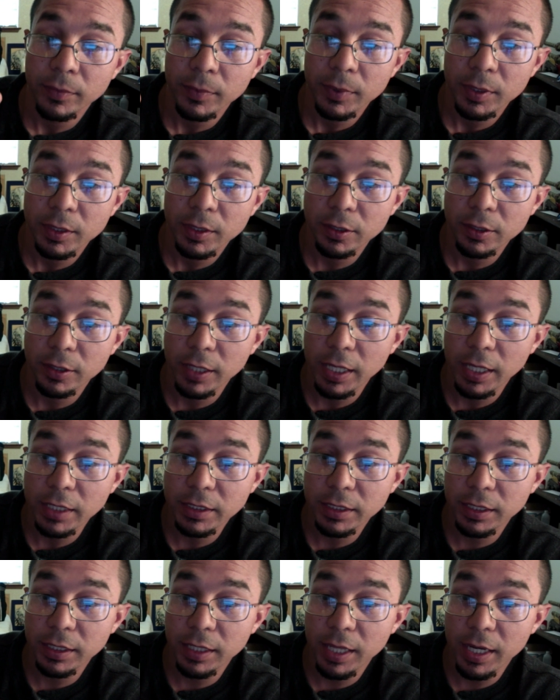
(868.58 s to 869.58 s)
So that's the
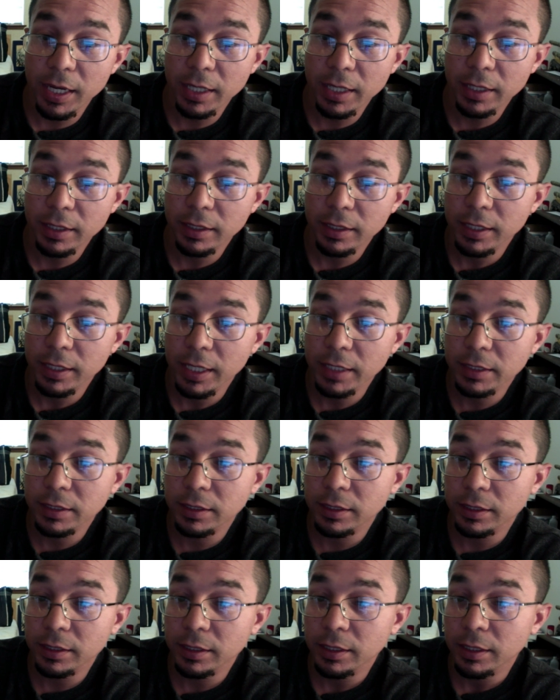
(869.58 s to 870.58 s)
line. That's
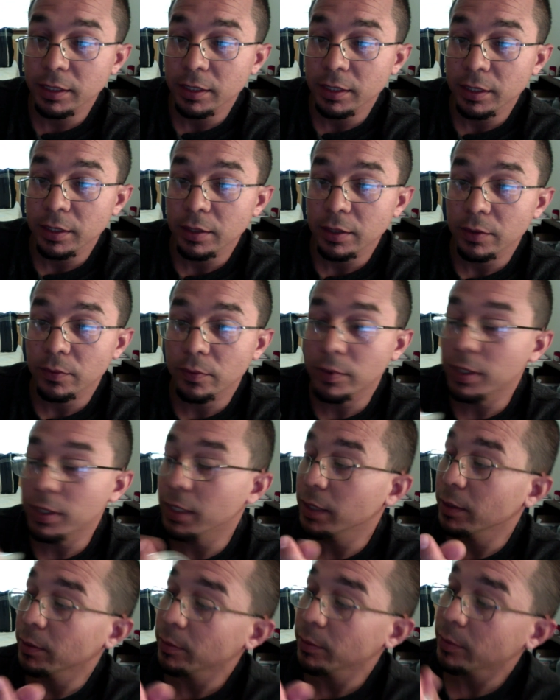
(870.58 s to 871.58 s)

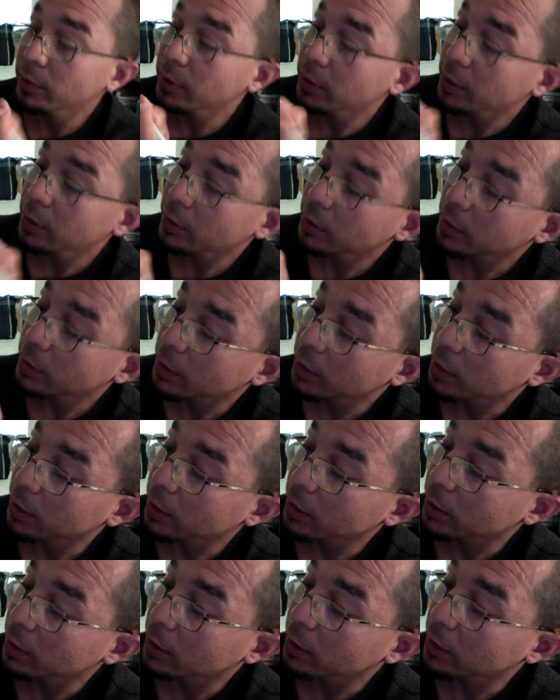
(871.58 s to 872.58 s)
one thing,
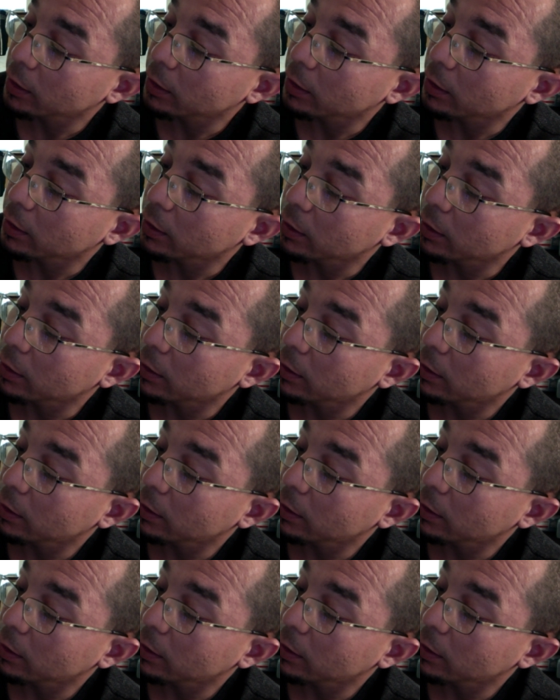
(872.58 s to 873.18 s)
and then the